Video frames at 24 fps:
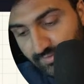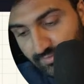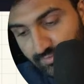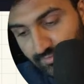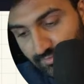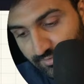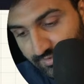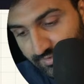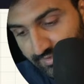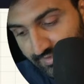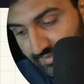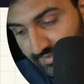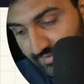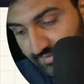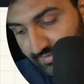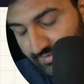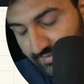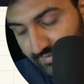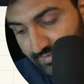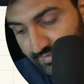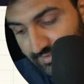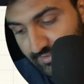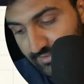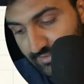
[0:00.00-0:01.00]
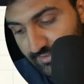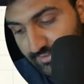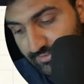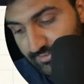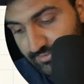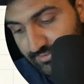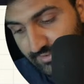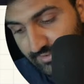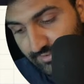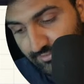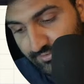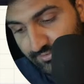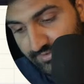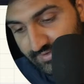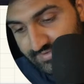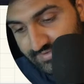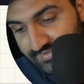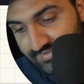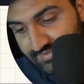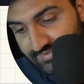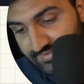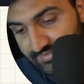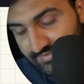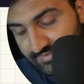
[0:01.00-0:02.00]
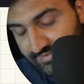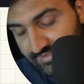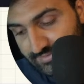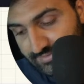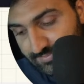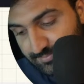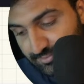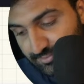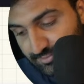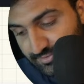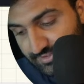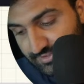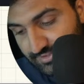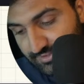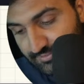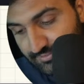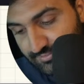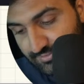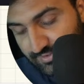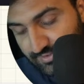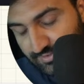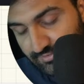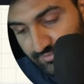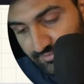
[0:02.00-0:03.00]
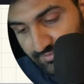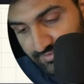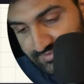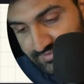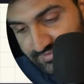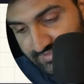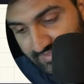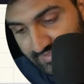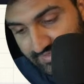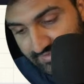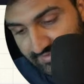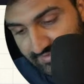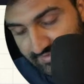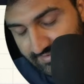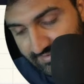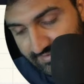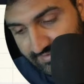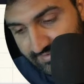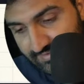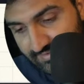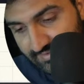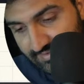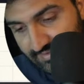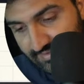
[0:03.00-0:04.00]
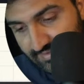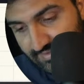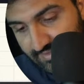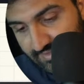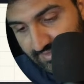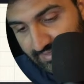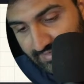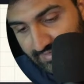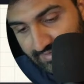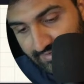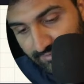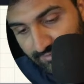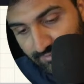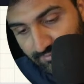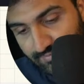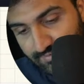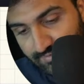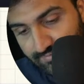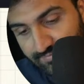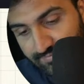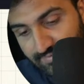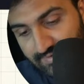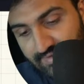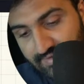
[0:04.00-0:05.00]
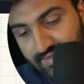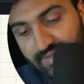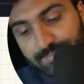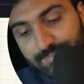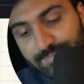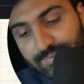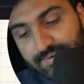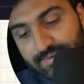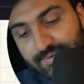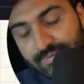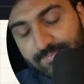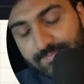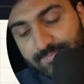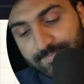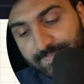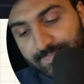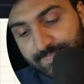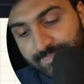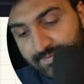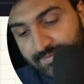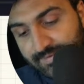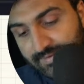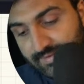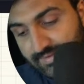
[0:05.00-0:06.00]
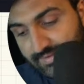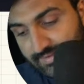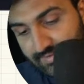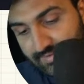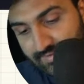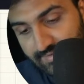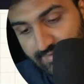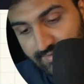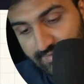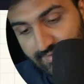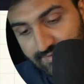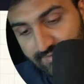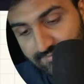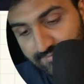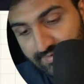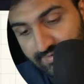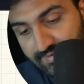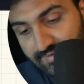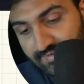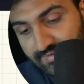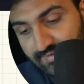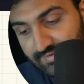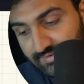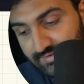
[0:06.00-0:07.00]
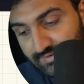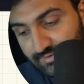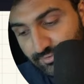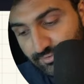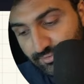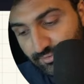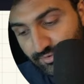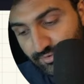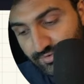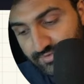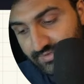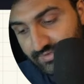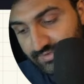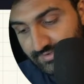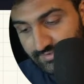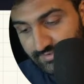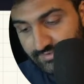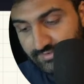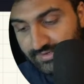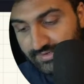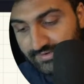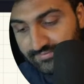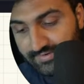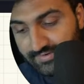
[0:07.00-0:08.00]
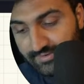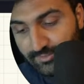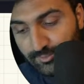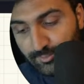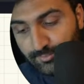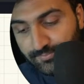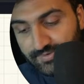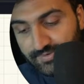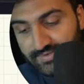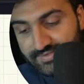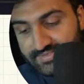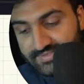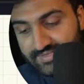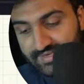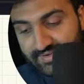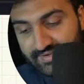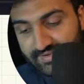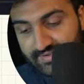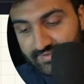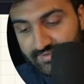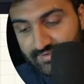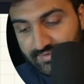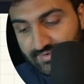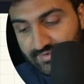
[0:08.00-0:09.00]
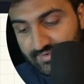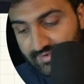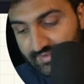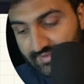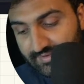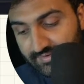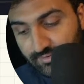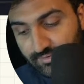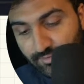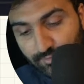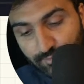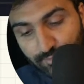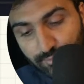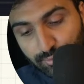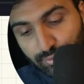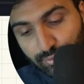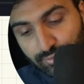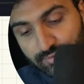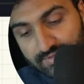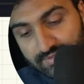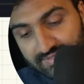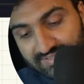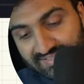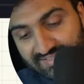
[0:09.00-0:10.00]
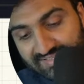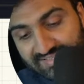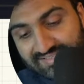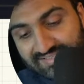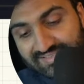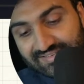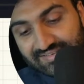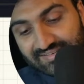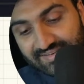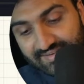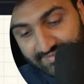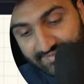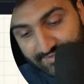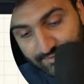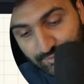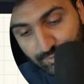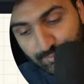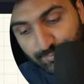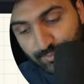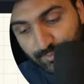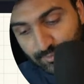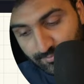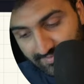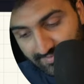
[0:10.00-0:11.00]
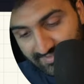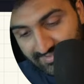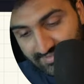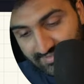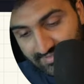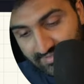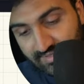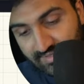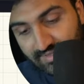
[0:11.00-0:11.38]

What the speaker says: Okay, so now it's just put into the call stack, and now what will happen? It will call, event loop will check like, oh, this is related to promise.